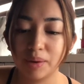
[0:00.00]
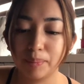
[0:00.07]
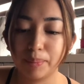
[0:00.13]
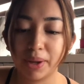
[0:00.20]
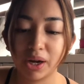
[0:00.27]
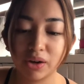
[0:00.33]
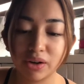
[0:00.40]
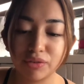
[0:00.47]

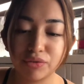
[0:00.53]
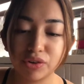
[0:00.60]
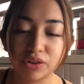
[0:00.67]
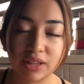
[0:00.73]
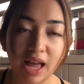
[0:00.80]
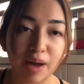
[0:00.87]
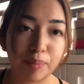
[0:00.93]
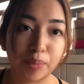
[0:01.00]
Pero if you
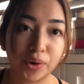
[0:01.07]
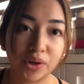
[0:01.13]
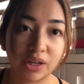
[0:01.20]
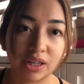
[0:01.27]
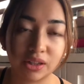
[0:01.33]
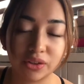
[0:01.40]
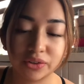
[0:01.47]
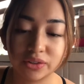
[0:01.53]
tap on
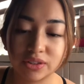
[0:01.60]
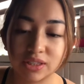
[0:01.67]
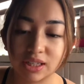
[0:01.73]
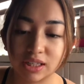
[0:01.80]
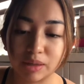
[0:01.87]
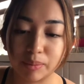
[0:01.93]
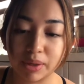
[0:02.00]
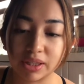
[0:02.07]
it, you'll see
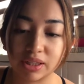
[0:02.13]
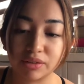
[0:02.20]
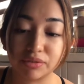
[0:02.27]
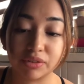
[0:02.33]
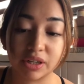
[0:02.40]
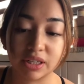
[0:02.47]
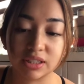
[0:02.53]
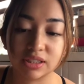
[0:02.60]
na may
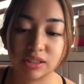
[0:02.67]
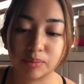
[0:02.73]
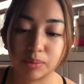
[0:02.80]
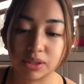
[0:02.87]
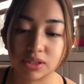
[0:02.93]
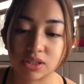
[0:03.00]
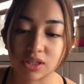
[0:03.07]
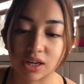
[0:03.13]
difference
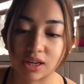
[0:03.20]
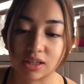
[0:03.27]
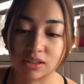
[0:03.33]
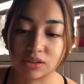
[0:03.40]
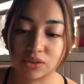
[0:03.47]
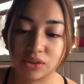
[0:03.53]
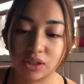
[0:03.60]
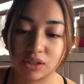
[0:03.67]
naman siya.
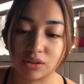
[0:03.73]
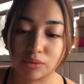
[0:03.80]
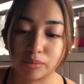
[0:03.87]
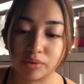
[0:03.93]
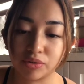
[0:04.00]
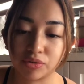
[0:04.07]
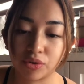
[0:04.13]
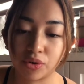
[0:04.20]
So, yan o,
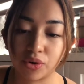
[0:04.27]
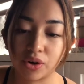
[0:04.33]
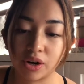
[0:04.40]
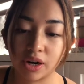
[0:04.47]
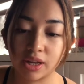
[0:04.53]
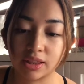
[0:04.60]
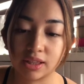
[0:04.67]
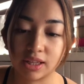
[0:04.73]
before
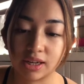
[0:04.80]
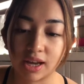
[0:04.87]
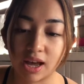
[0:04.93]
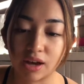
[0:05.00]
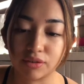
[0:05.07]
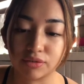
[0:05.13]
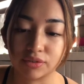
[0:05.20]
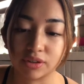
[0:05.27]
and then
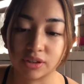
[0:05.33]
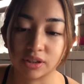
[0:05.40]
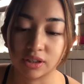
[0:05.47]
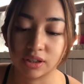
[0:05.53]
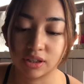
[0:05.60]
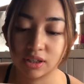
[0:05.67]
after.